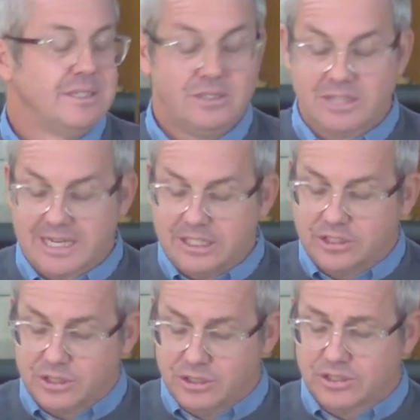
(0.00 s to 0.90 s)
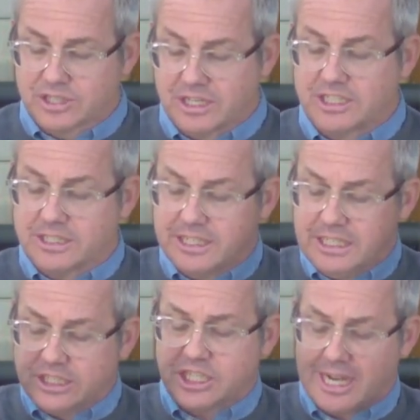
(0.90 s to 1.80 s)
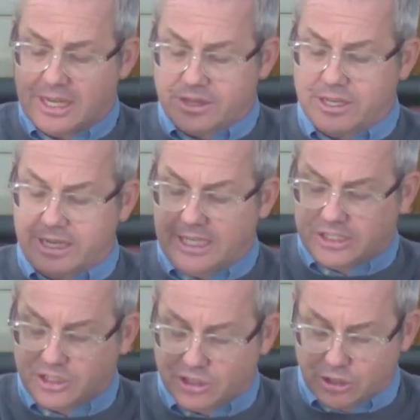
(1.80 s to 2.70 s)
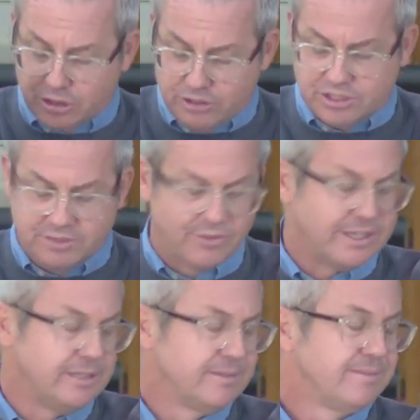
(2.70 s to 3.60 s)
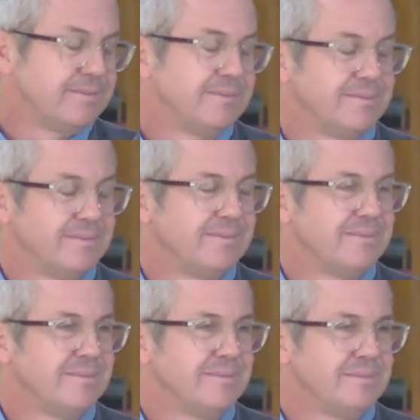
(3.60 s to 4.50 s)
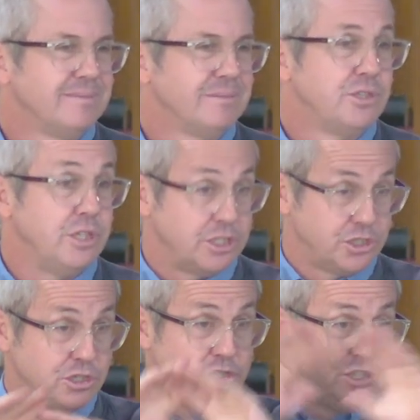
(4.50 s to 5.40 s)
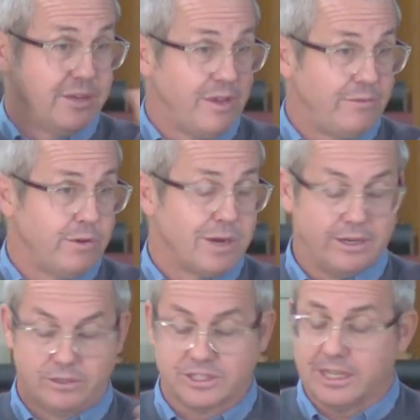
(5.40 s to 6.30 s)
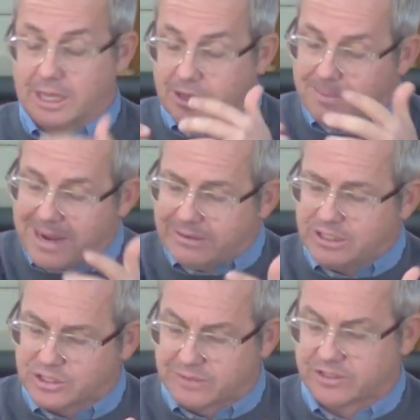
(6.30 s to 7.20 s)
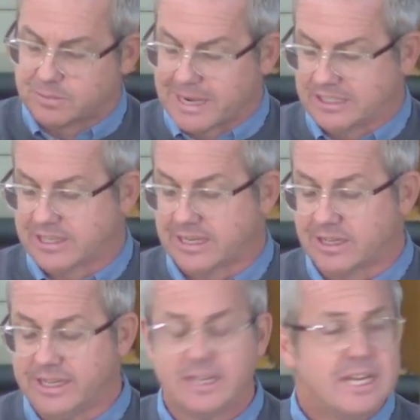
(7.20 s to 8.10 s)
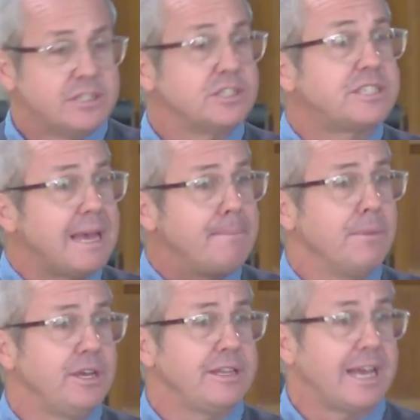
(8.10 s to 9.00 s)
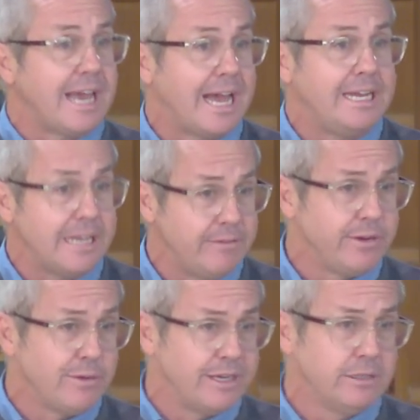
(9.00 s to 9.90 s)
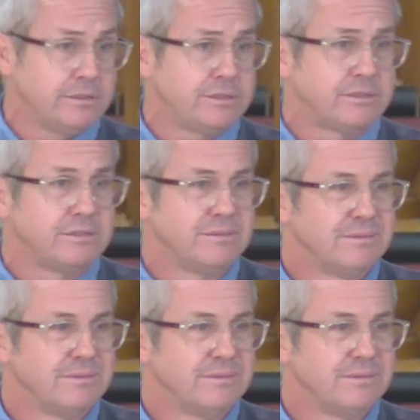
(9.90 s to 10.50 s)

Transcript: they do so to each other exclusively to the exclusion of everyone else. And the marriage service makes that clear. Does that mean they hate everyone else?